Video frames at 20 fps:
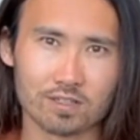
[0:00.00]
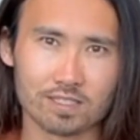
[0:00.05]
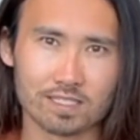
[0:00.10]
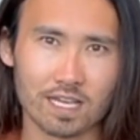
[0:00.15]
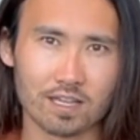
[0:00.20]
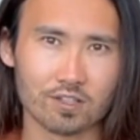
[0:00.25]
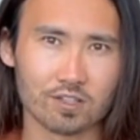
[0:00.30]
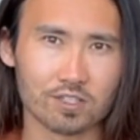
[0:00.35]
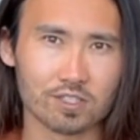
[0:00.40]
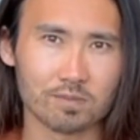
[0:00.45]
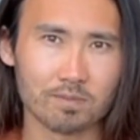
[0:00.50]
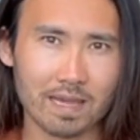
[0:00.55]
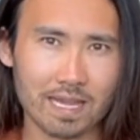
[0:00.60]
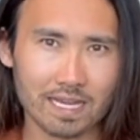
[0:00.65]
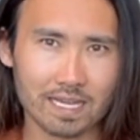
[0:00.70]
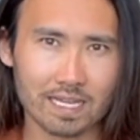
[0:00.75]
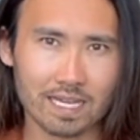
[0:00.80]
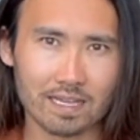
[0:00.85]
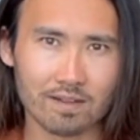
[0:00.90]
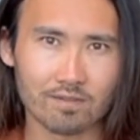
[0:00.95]
sellers
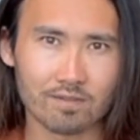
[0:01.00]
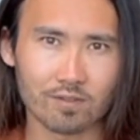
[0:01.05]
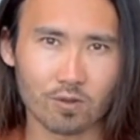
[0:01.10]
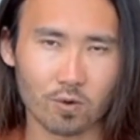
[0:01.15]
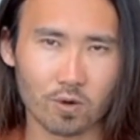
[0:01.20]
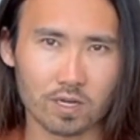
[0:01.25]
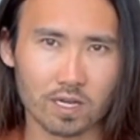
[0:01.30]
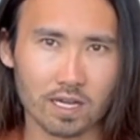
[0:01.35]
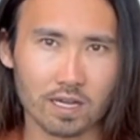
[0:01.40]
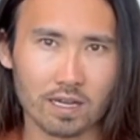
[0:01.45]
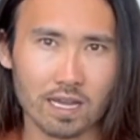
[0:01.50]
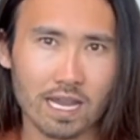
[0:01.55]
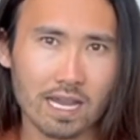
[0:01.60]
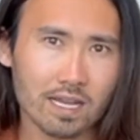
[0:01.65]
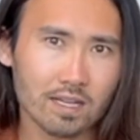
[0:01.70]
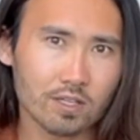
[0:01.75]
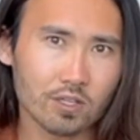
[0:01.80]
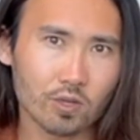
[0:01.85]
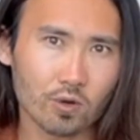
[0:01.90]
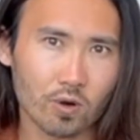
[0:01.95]
make in Florida
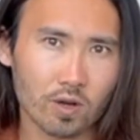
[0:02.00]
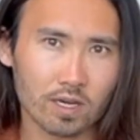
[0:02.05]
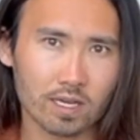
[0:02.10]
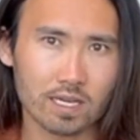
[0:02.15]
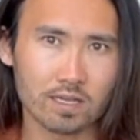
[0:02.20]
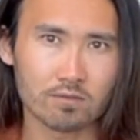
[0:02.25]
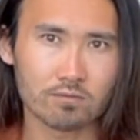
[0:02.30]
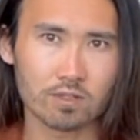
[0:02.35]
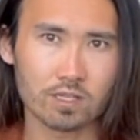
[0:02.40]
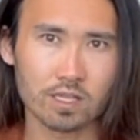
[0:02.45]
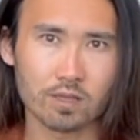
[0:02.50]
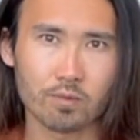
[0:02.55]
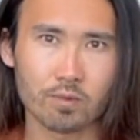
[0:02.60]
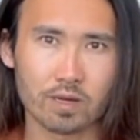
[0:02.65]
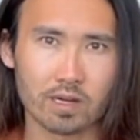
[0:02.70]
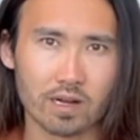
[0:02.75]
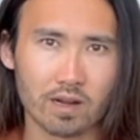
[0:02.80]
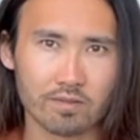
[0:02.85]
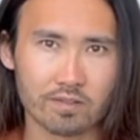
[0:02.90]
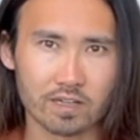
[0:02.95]
and New York and really
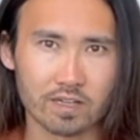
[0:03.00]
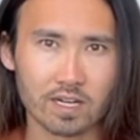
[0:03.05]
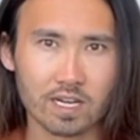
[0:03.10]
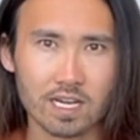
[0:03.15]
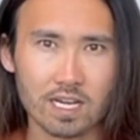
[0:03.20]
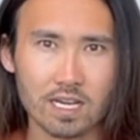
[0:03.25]
wherever.